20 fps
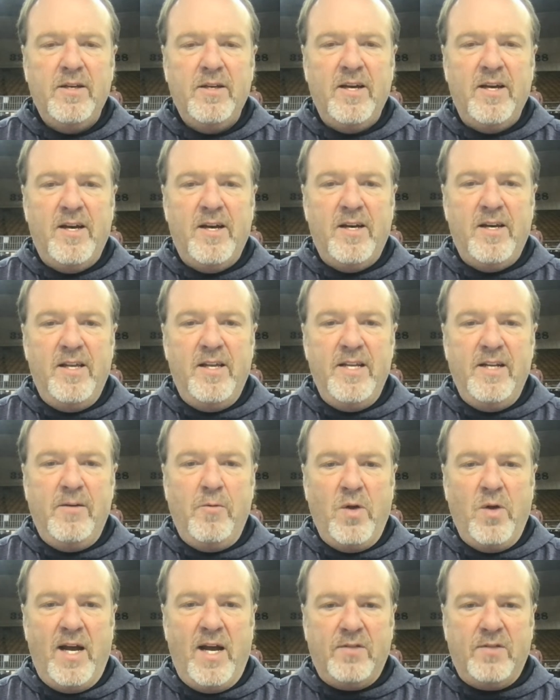And then
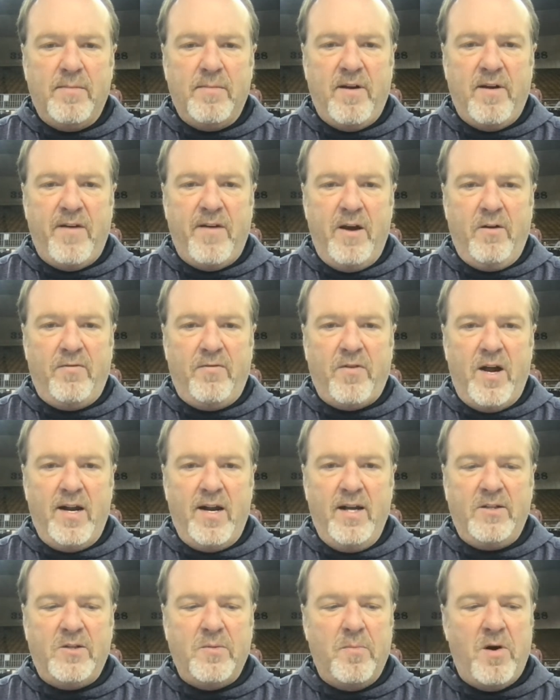we'll have semifinal
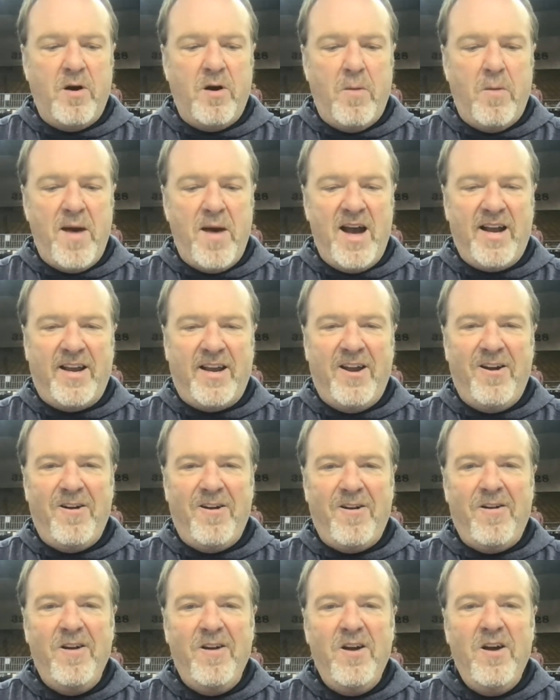Friday tomorrow, back
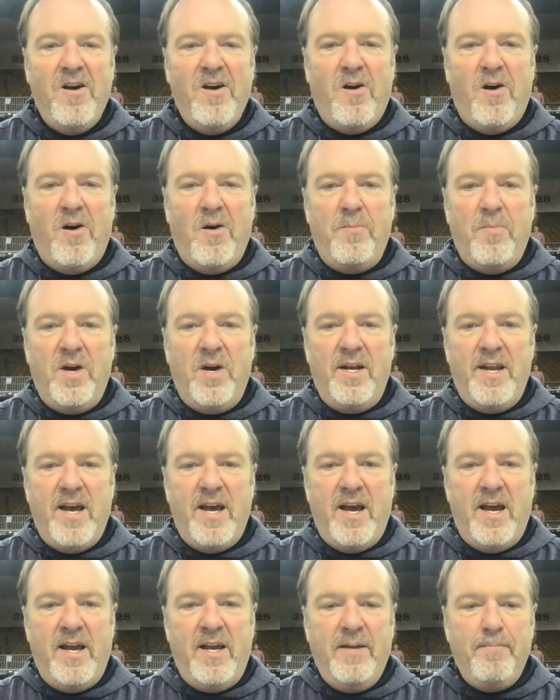here on
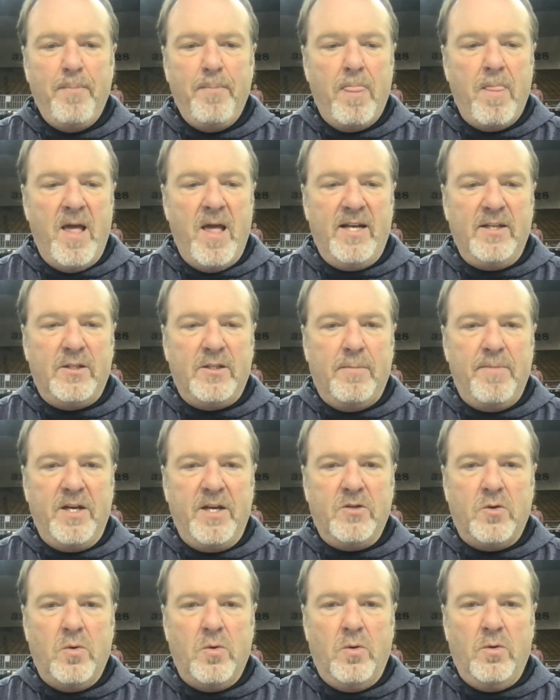Monday as the
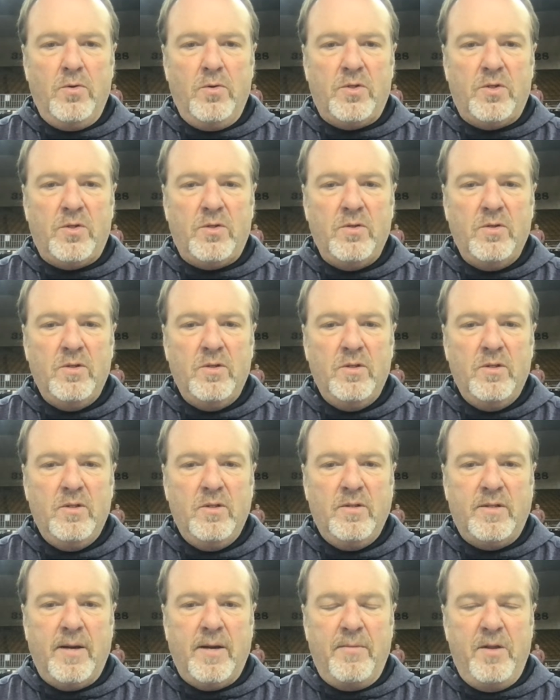big schools
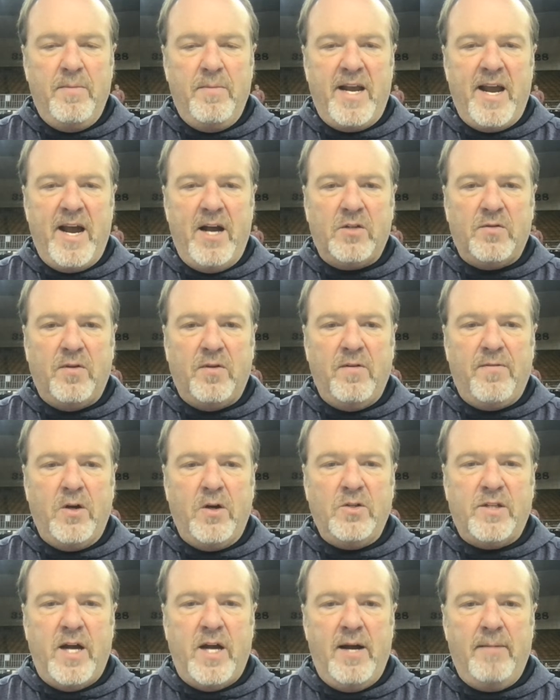come to the Big House for the
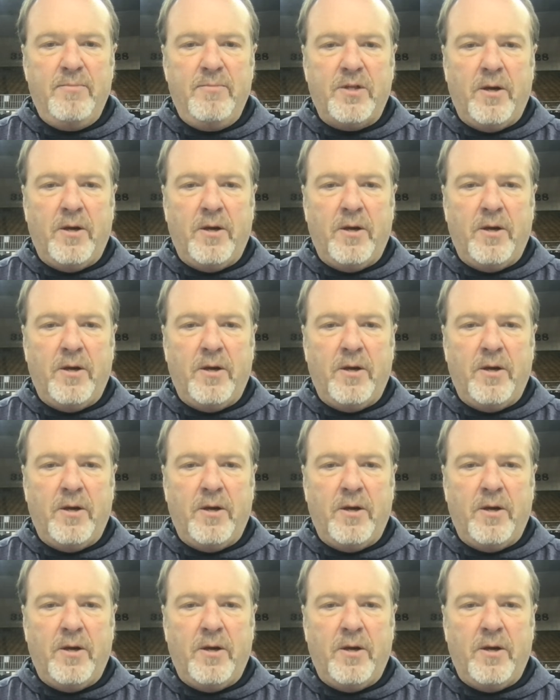first time.